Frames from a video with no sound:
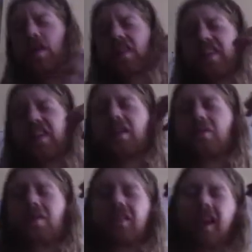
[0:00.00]
They
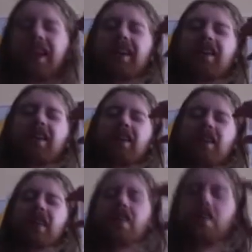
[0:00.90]
would like,
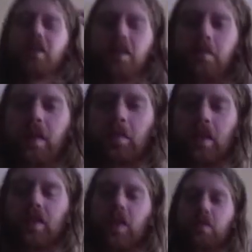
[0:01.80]
they played Dope